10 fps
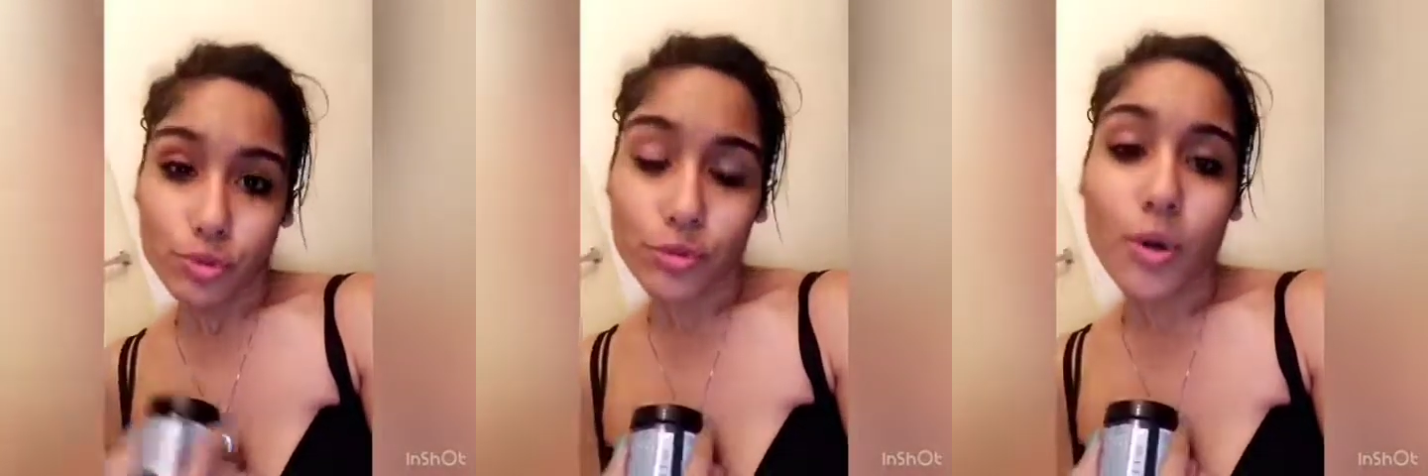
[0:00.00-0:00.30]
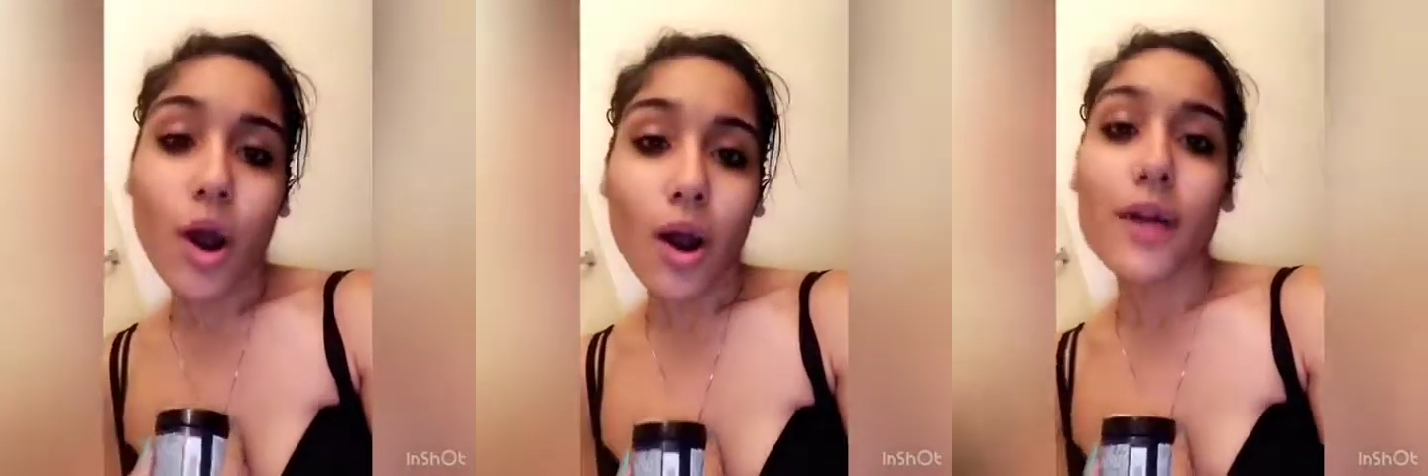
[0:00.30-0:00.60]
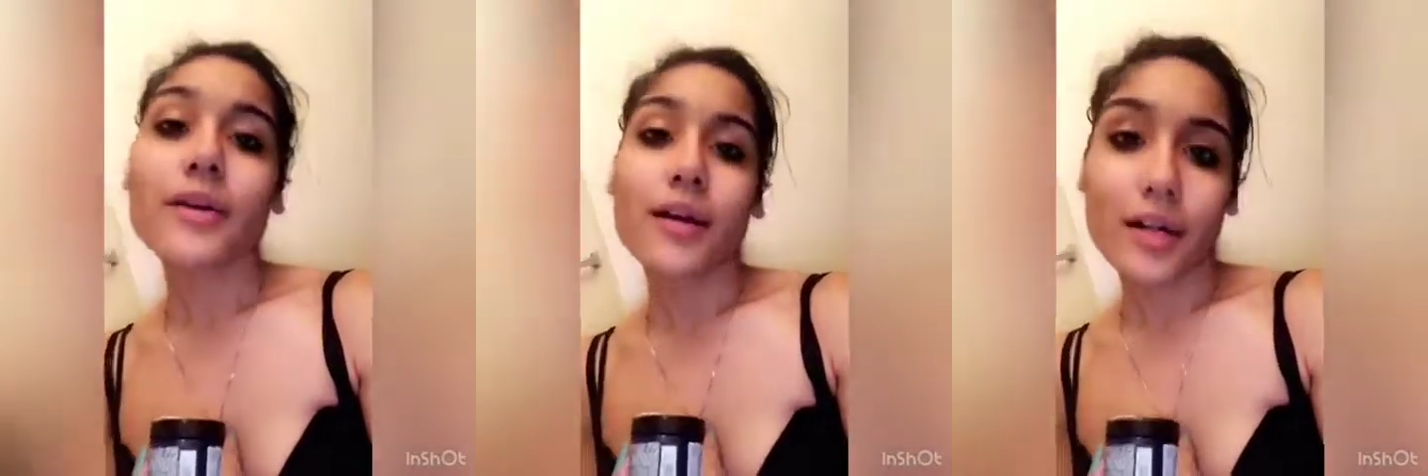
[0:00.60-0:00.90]
true
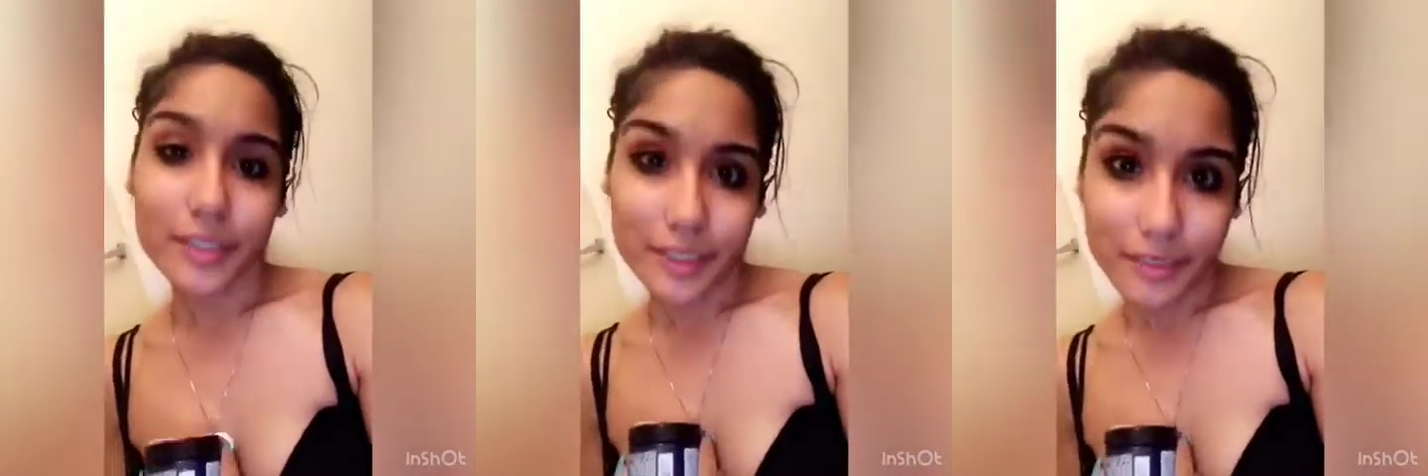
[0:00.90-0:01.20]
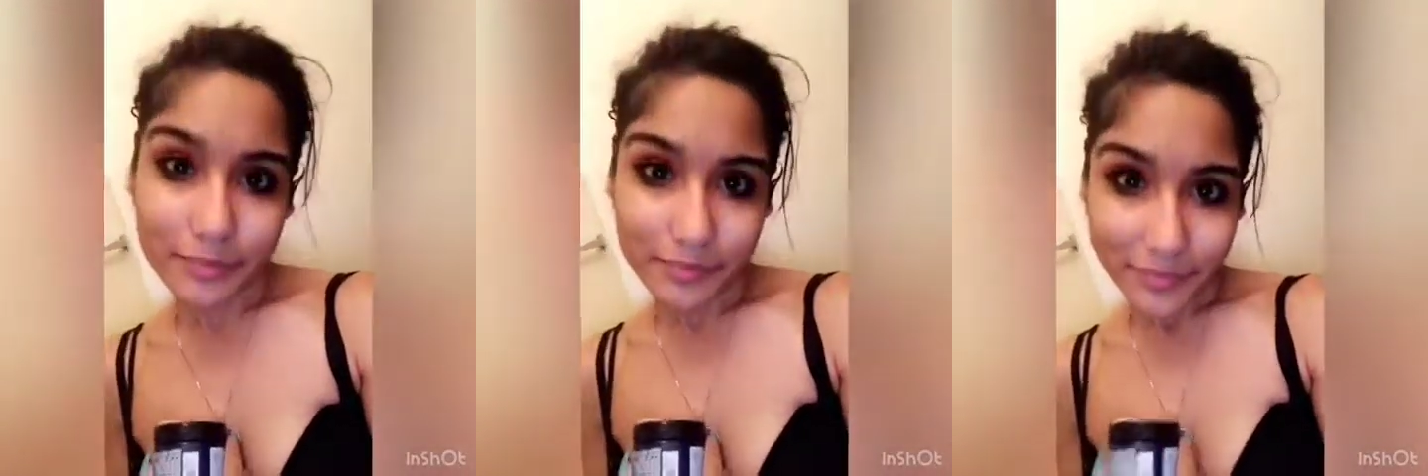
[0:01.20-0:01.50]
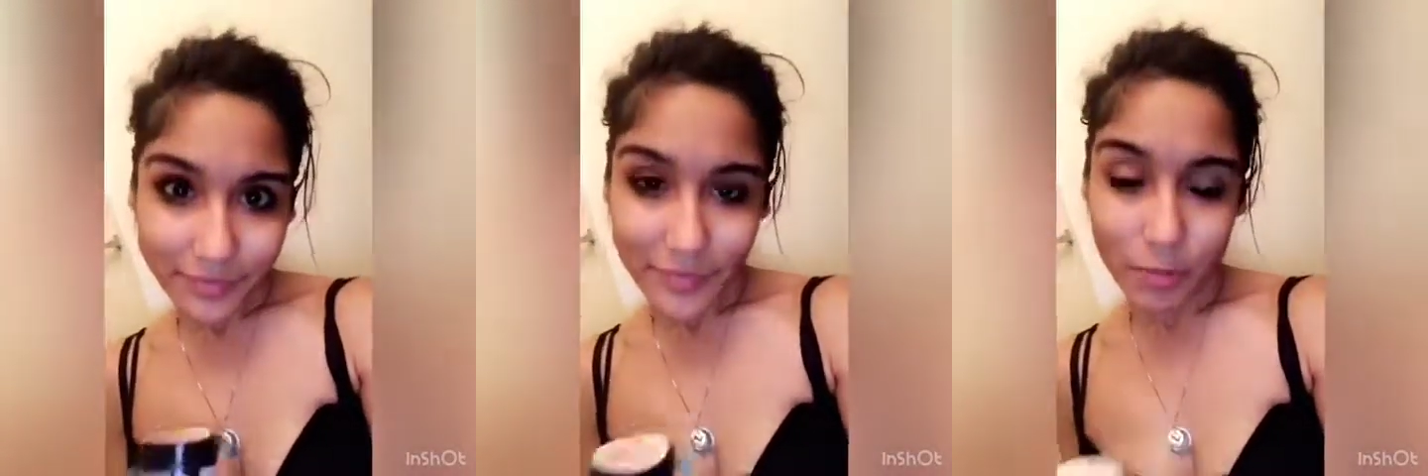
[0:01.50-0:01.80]
heart color,
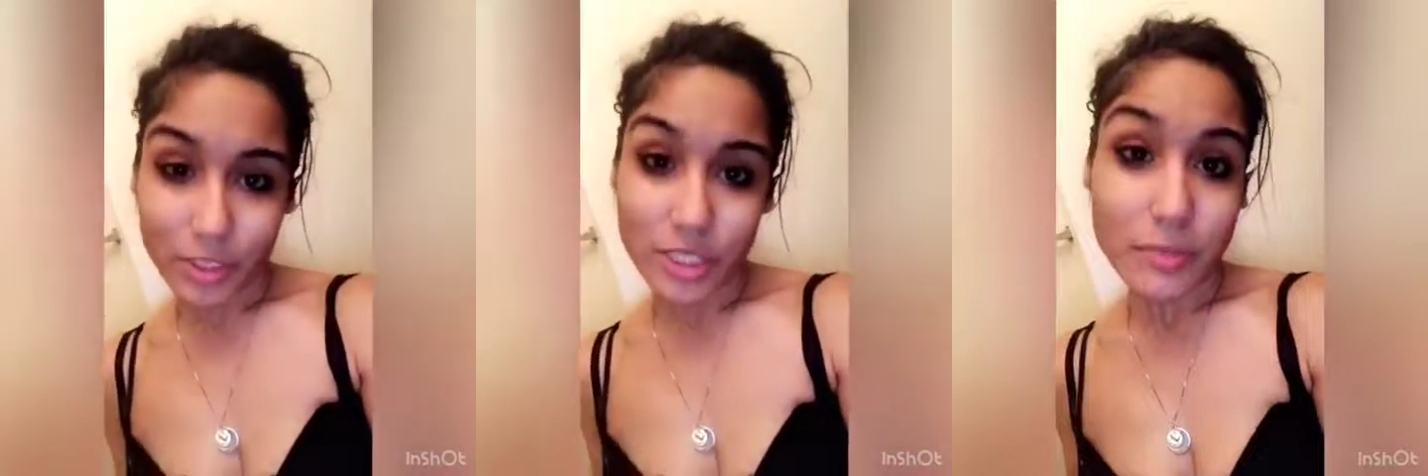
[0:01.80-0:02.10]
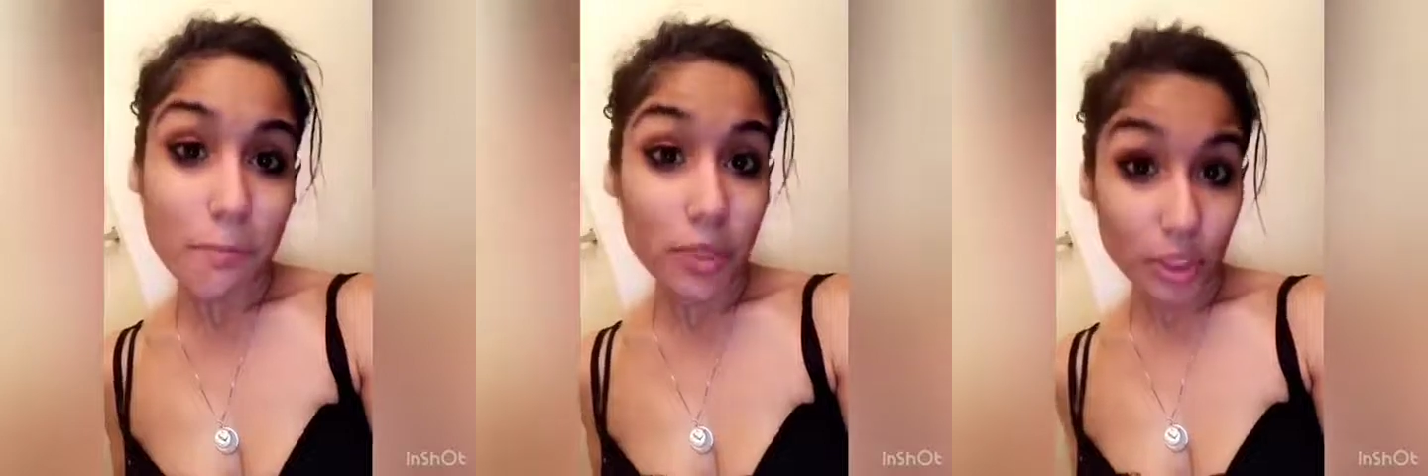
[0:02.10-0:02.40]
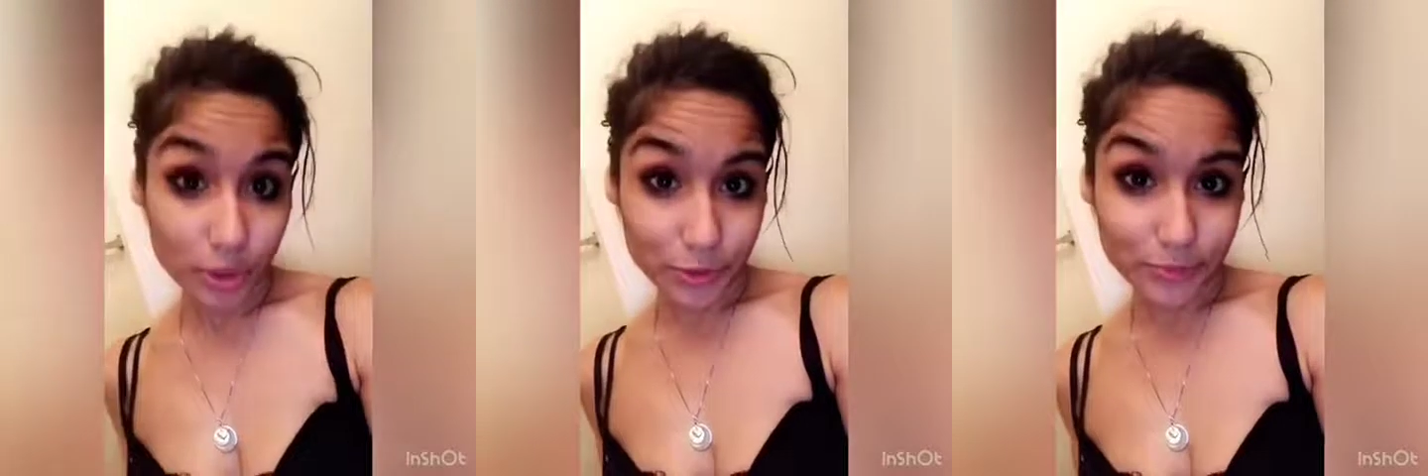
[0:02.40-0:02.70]
which is
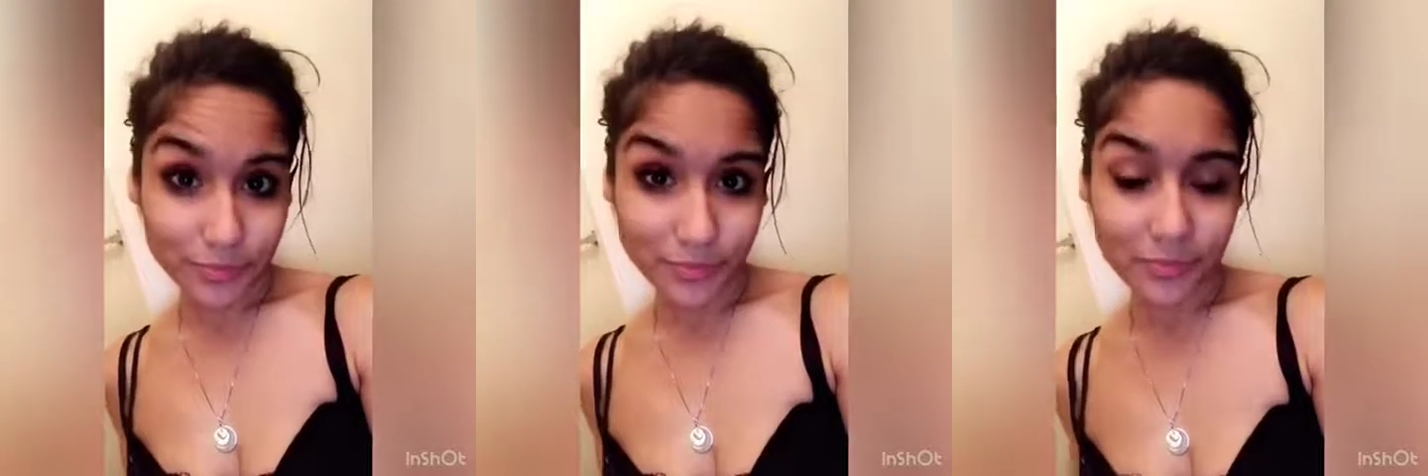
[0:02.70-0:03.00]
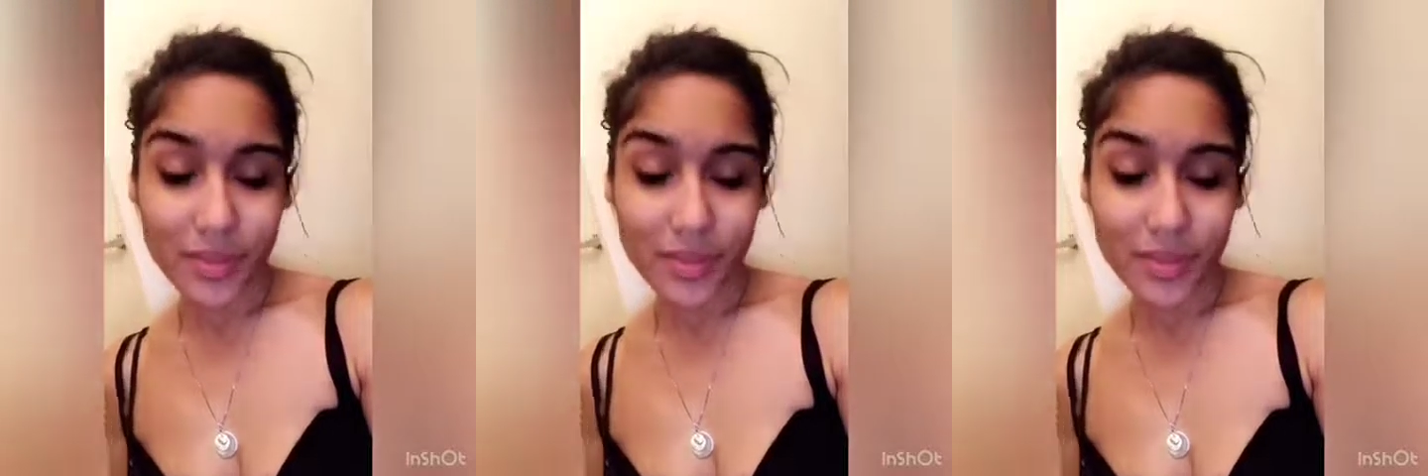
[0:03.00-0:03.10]
blue.